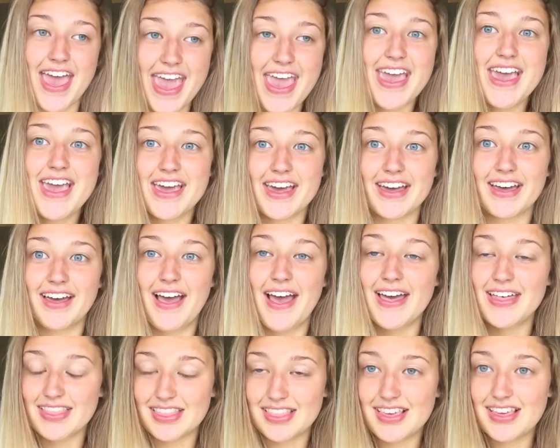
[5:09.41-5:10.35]
ate
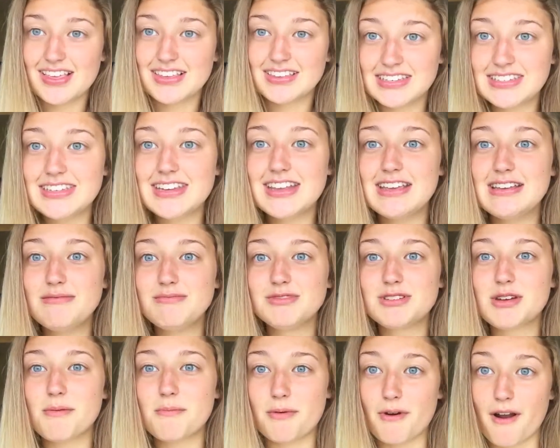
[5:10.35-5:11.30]
the
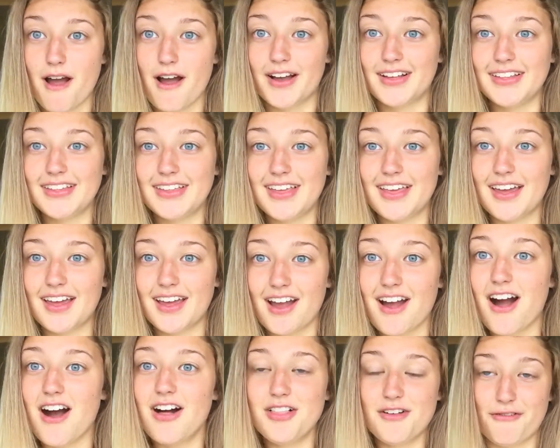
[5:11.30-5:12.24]
steamed broccoli and
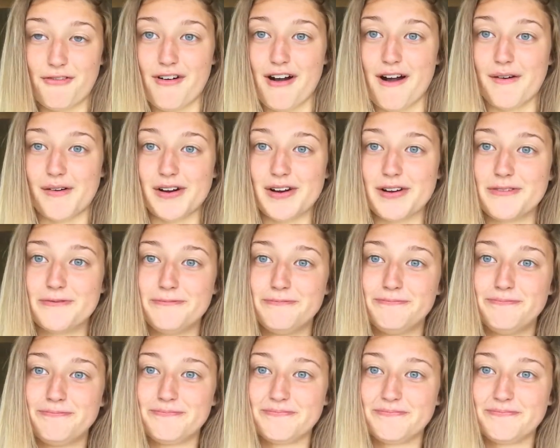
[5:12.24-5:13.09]
cauliflower,